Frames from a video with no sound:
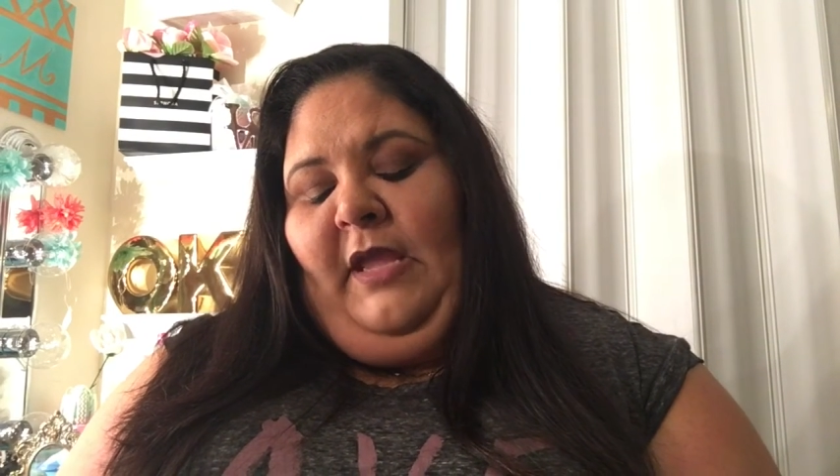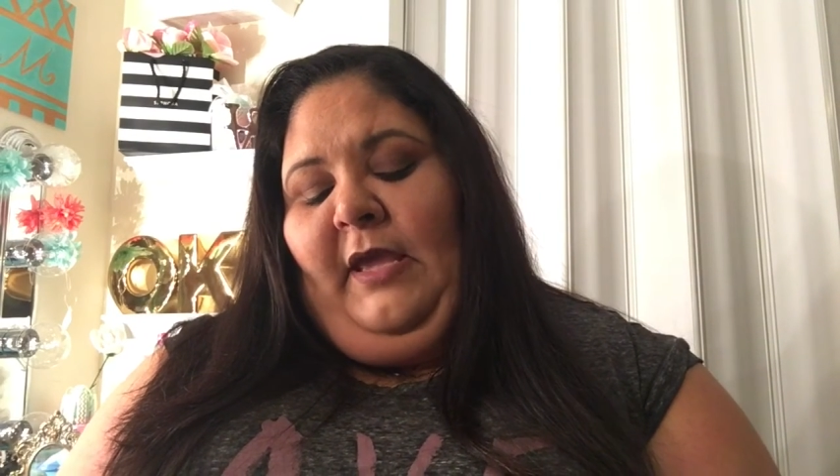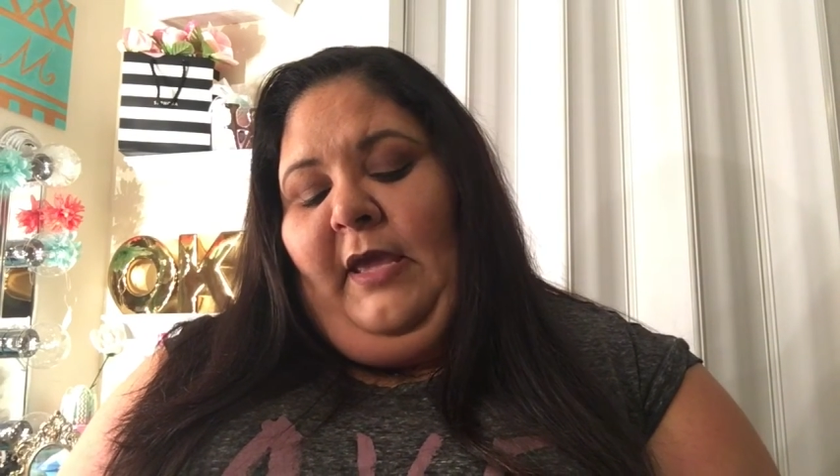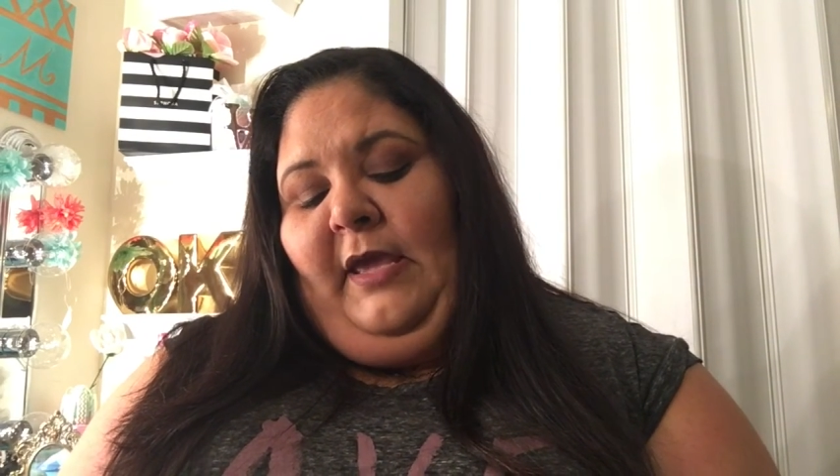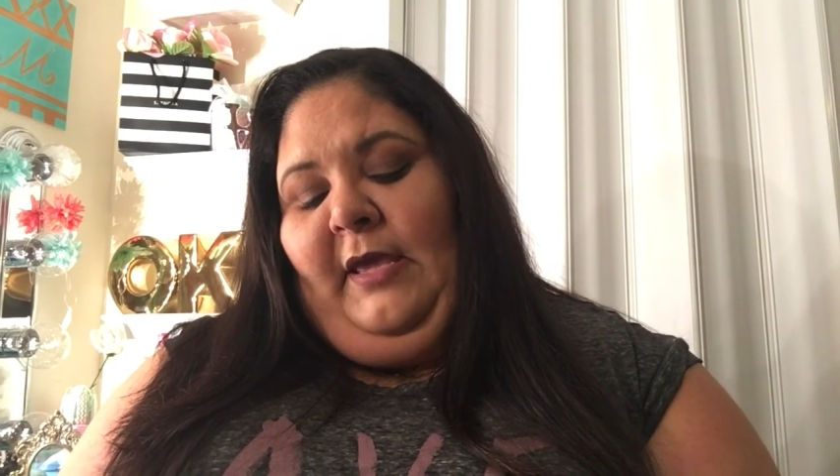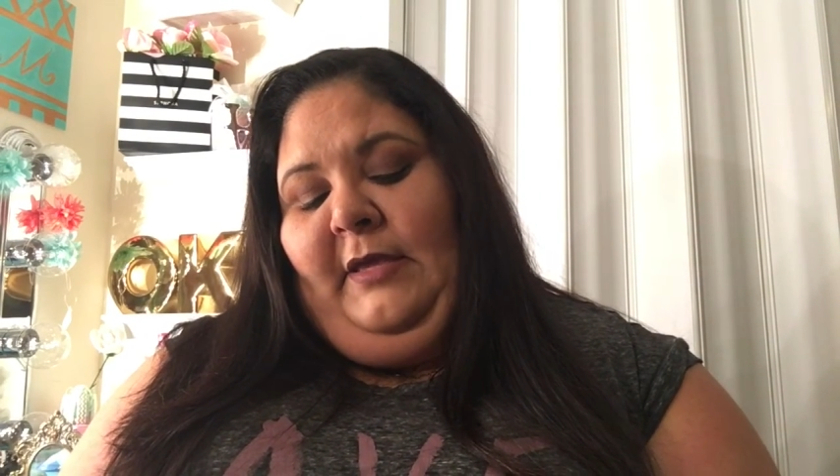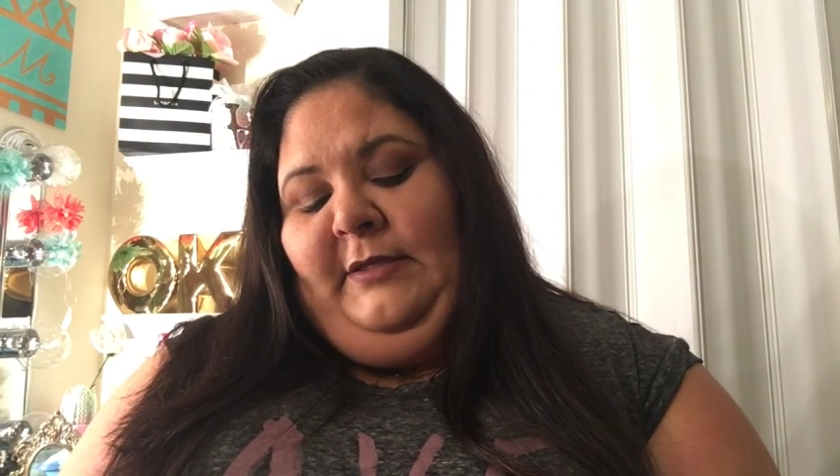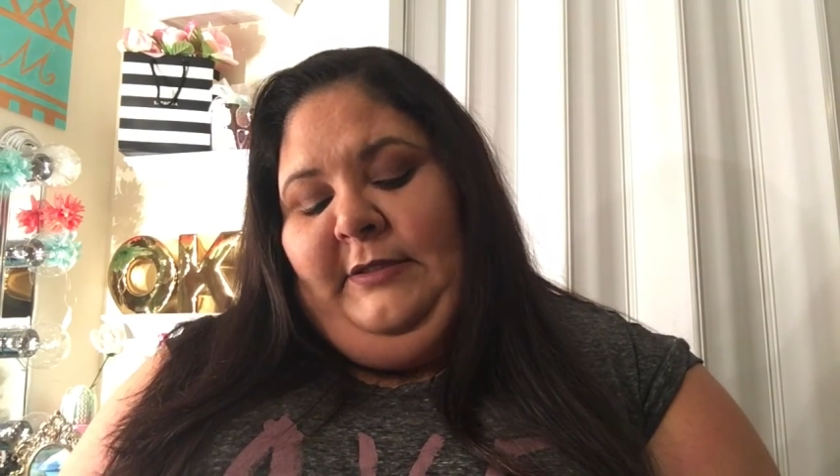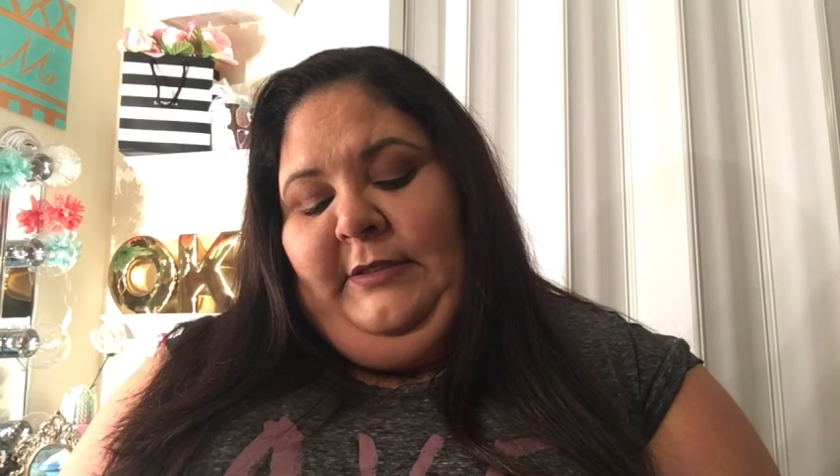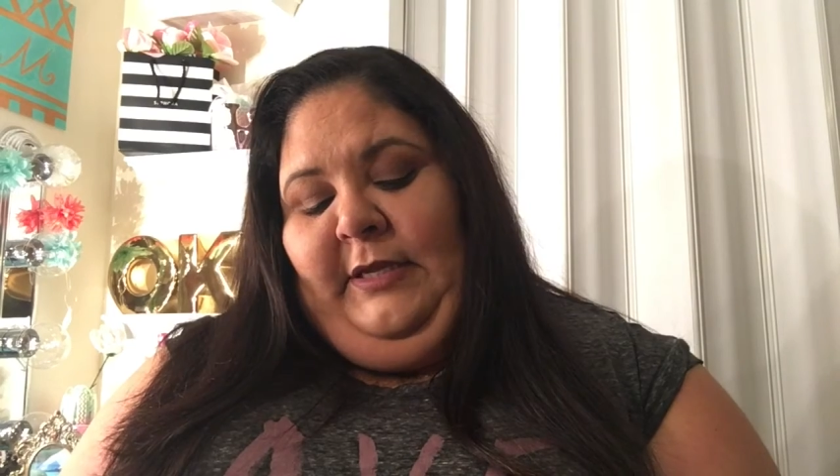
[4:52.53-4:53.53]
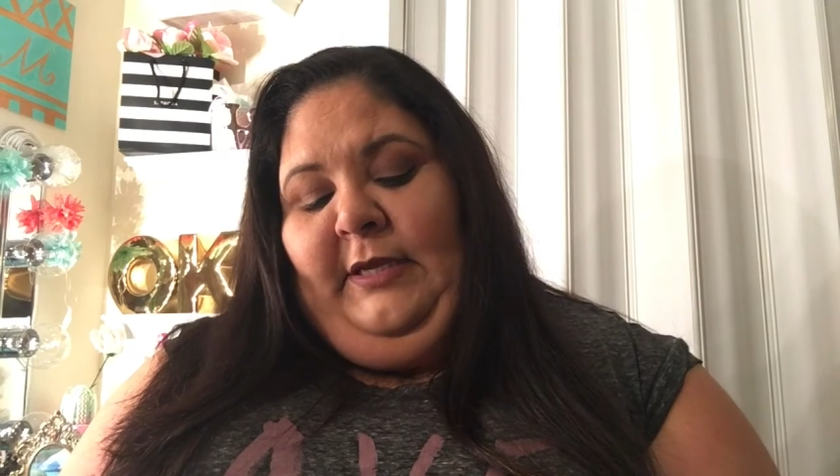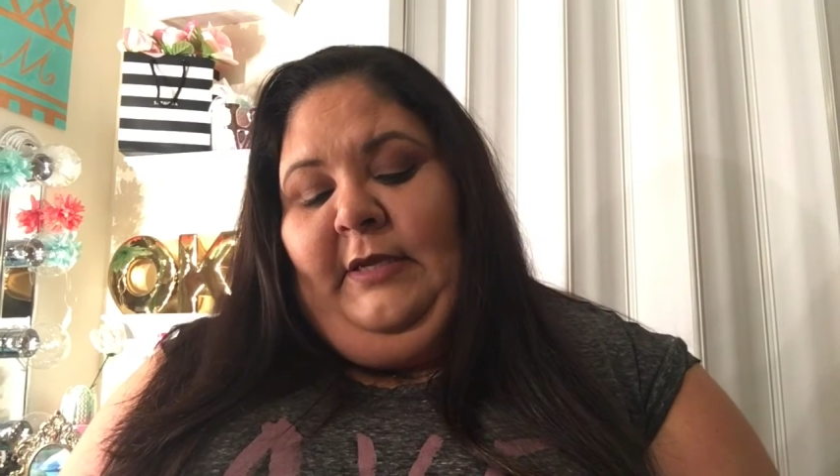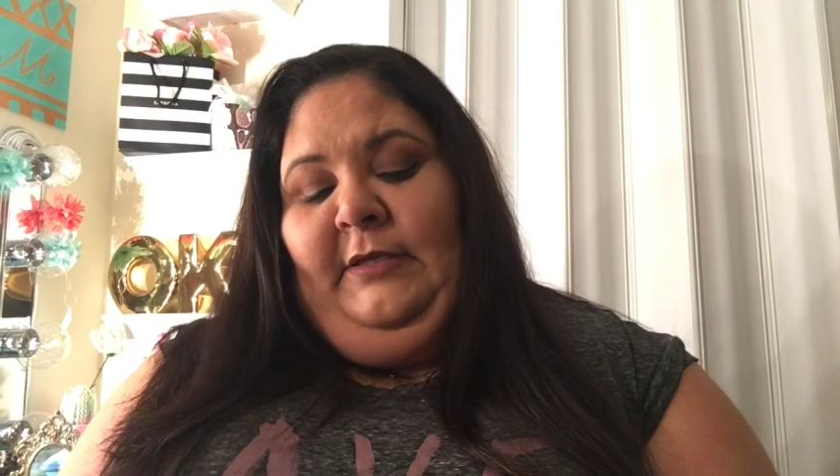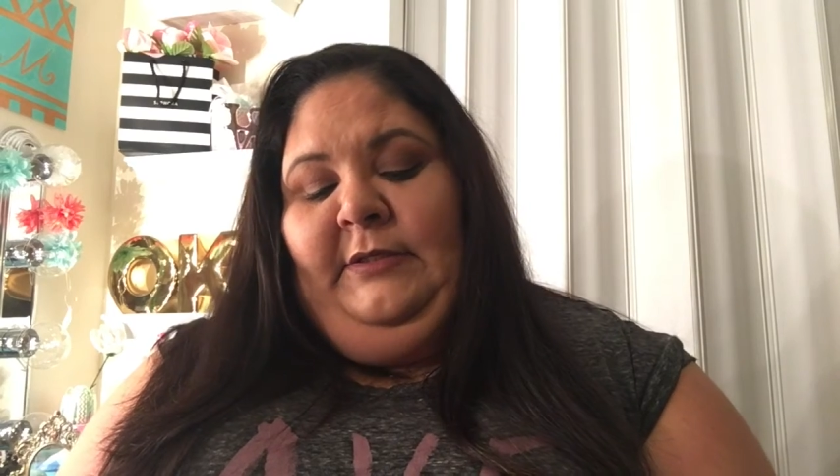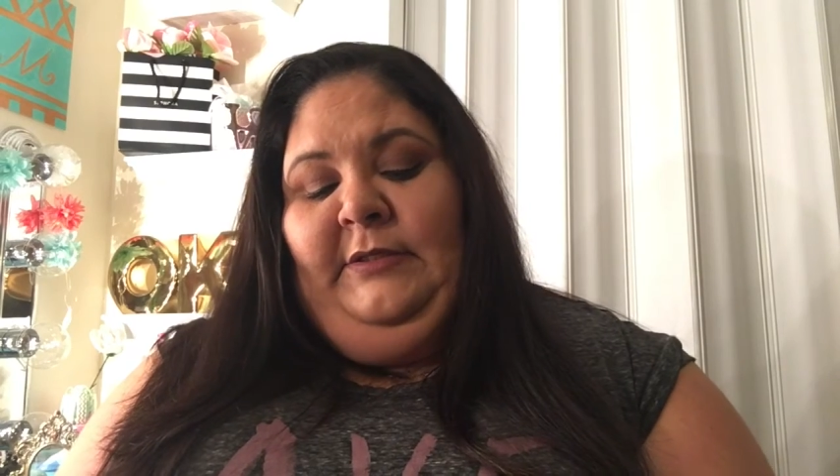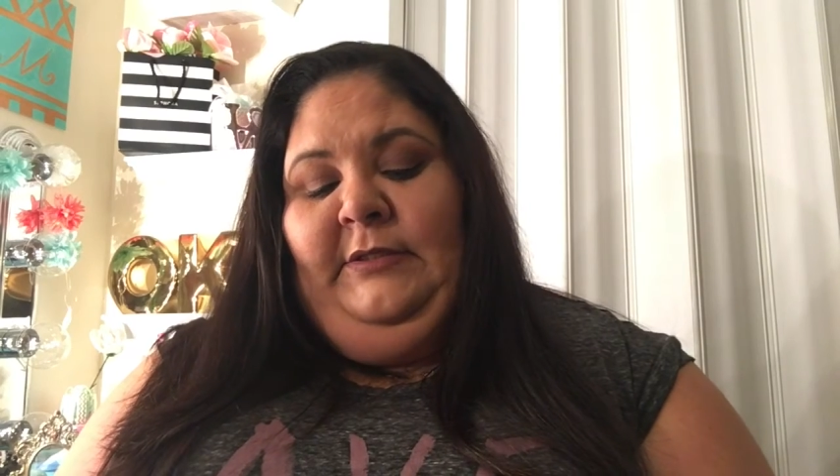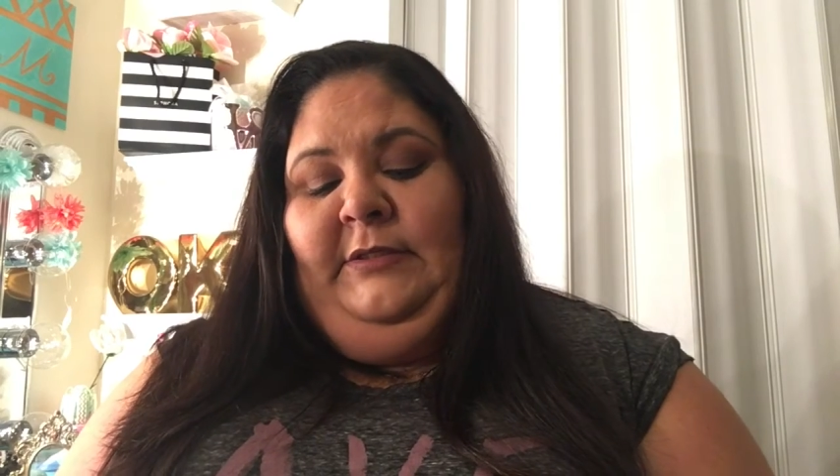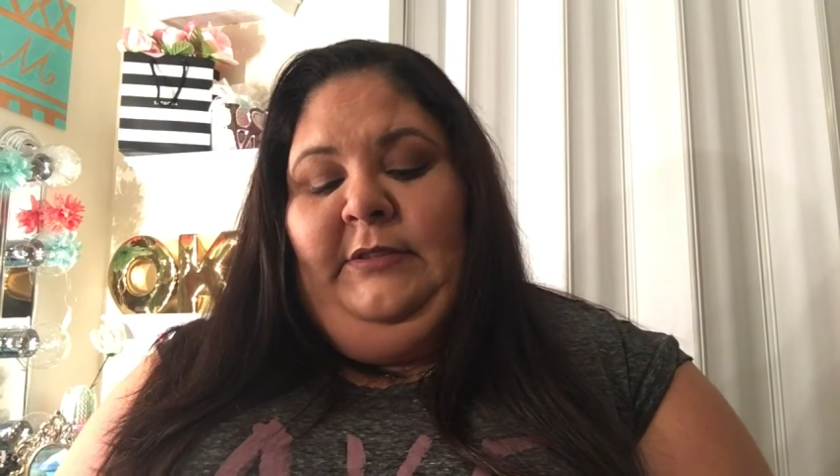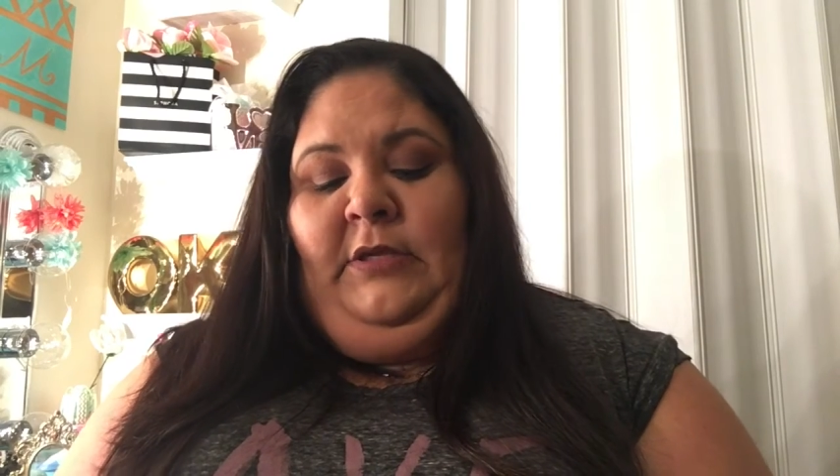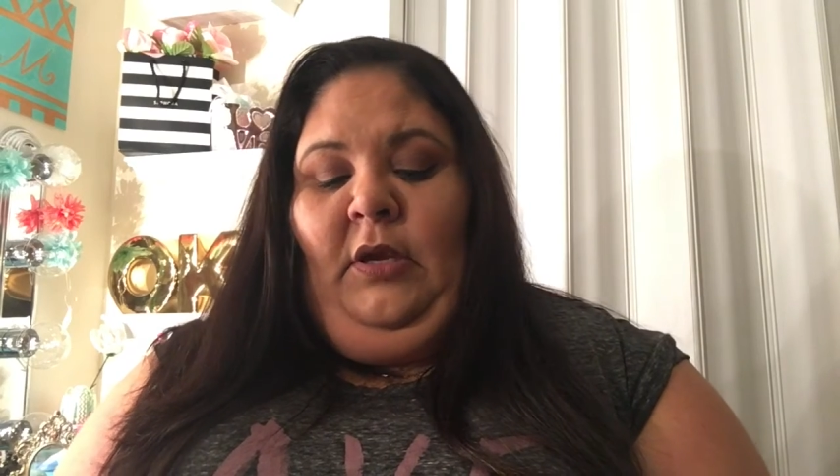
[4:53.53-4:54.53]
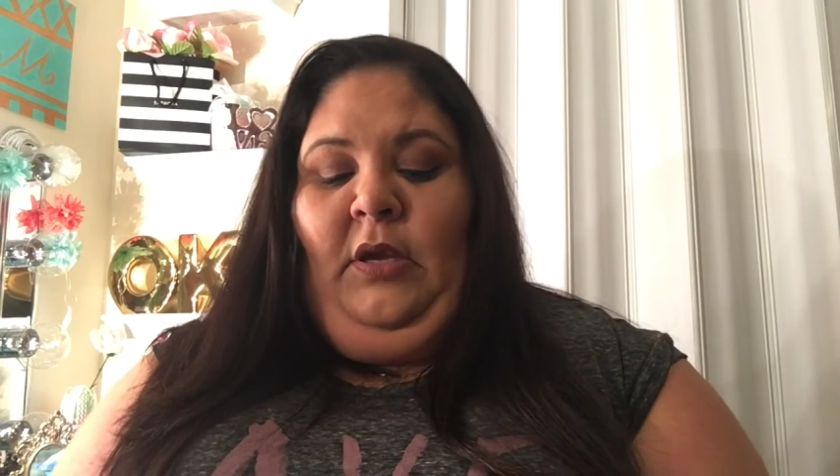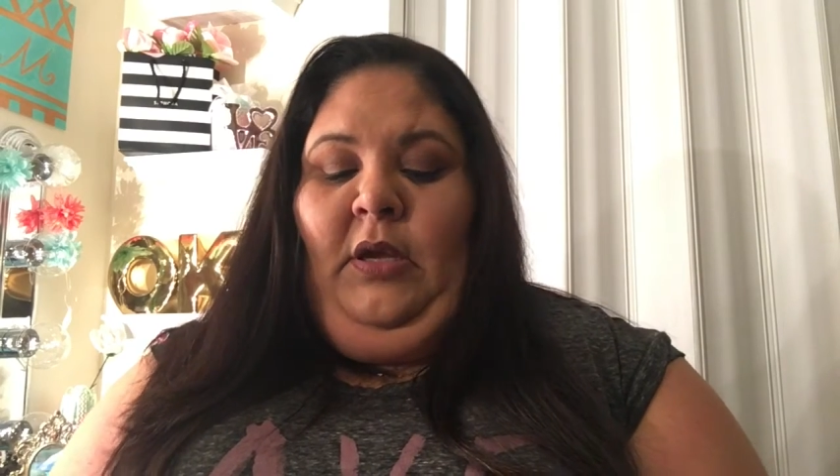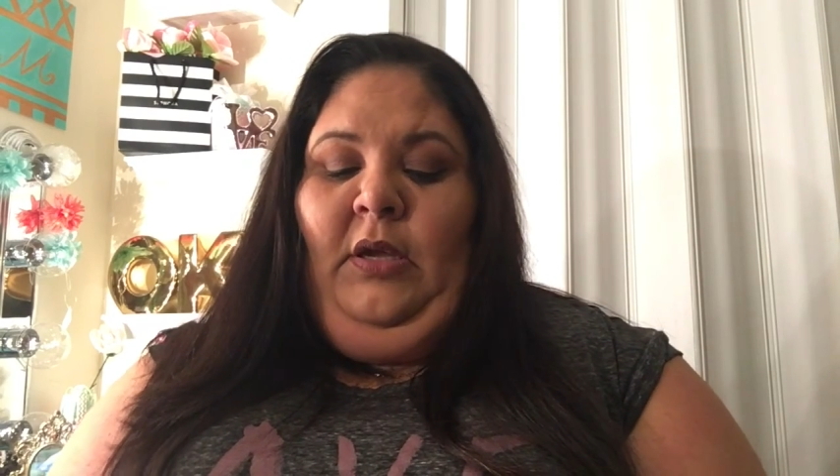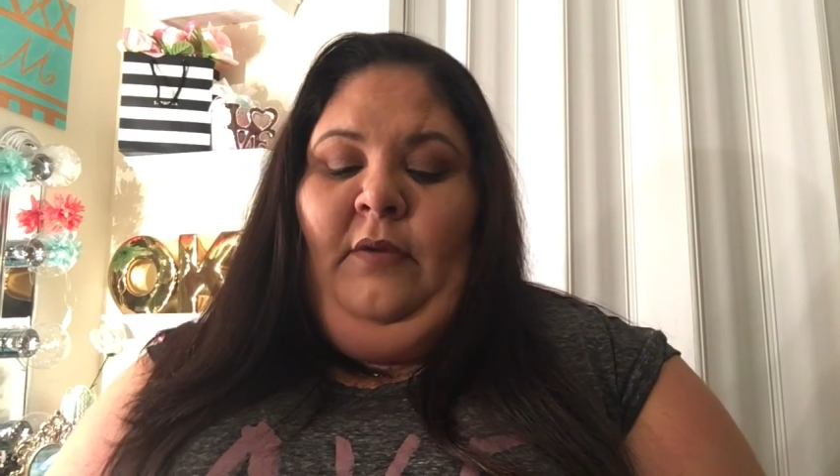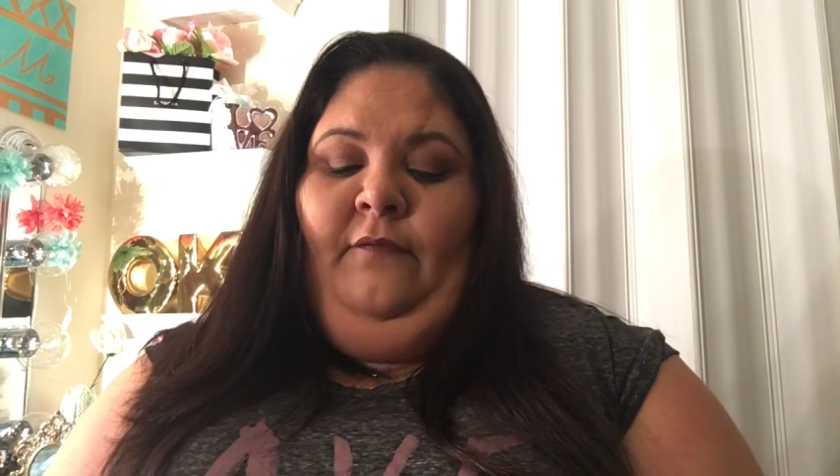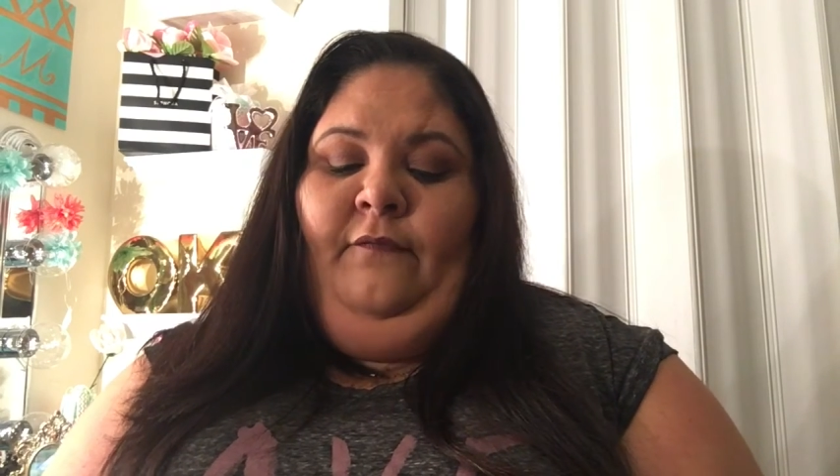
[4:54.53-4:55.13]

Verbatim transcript: is this uh,